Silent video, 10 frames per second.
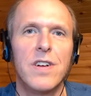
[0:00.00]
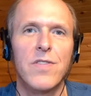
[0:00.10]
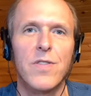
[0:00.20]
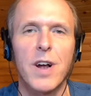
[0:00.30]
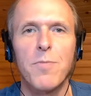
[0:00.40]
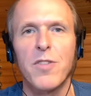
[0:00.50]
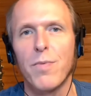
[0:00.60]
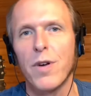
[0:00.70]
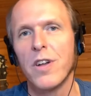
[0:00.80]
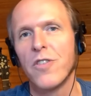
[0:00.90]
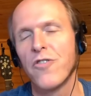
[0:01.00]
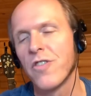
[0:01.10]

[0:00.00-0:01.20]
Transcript: So here comes the bridge.